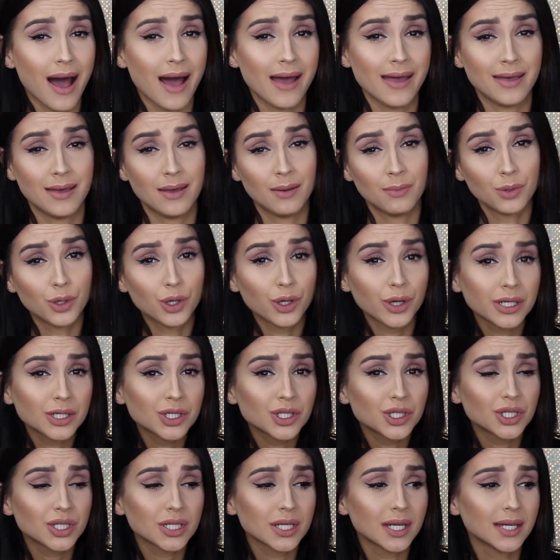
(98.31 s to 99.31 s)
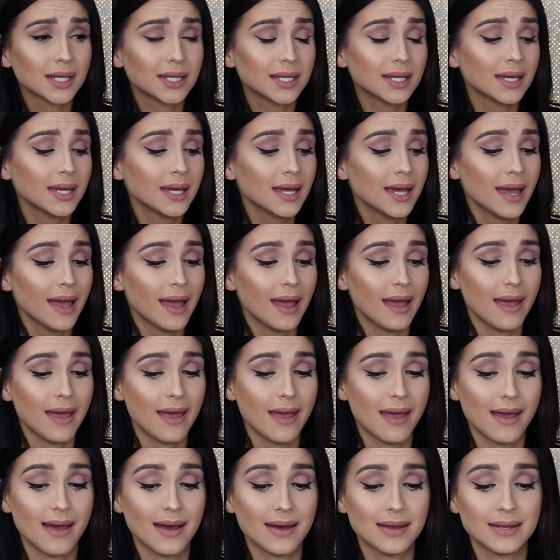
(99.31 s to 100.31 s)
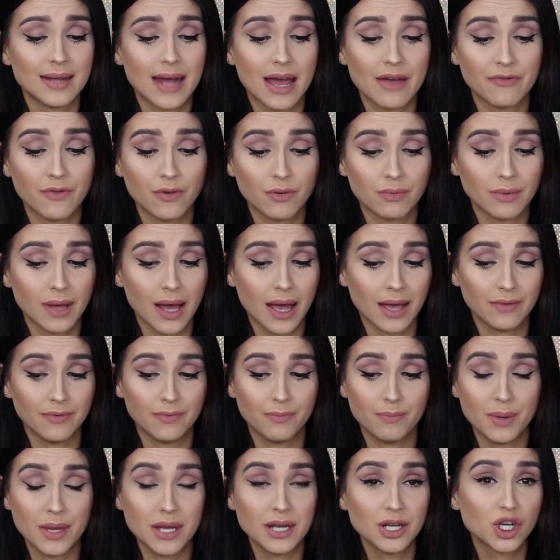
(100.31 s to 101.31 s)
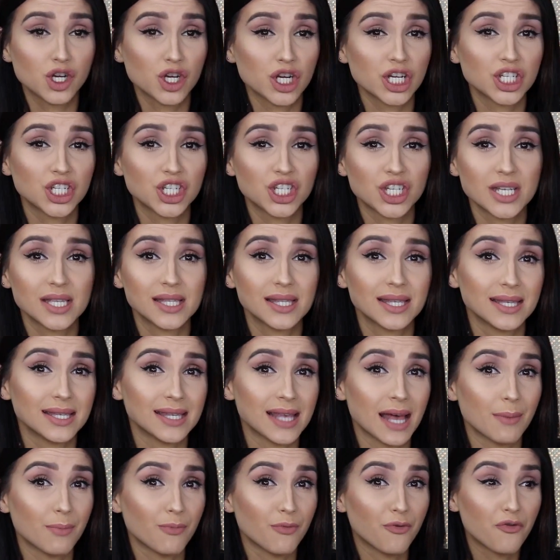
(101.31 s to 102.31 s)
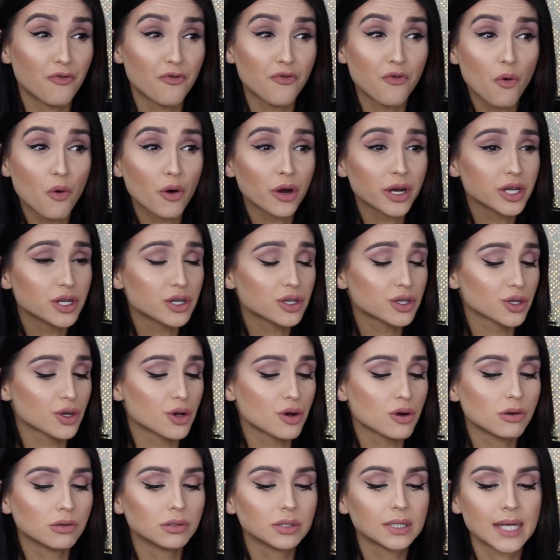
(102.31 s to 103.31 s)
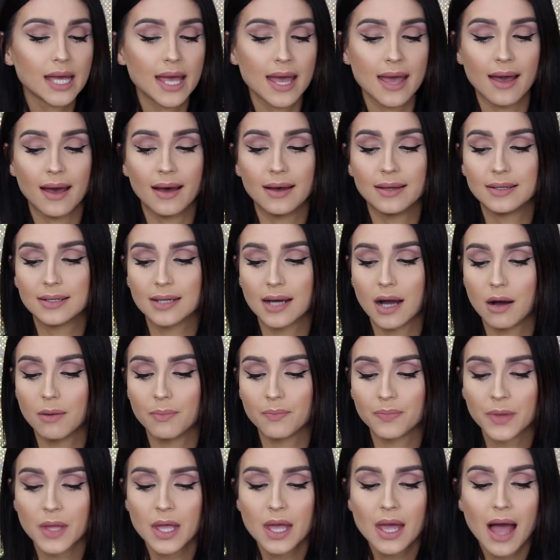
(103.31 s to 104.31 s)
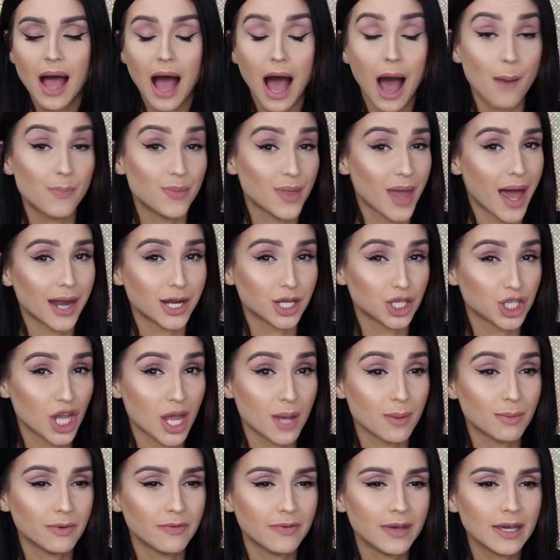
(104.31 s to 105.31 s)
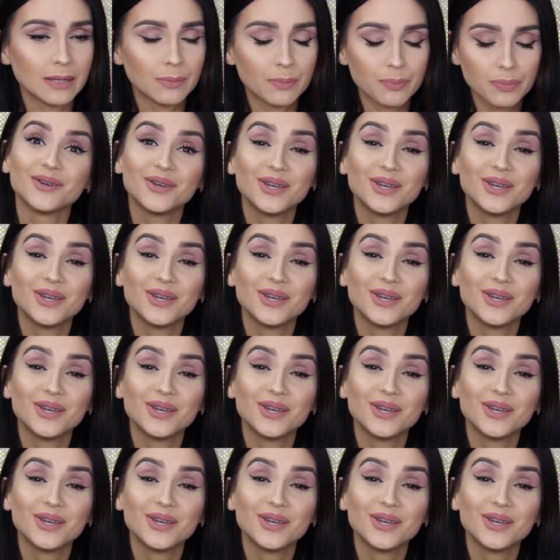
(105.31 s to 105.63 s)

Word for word: I am Christian, and I've, I've been Christian since I'm four years old, and um, I'm not ashamed of it.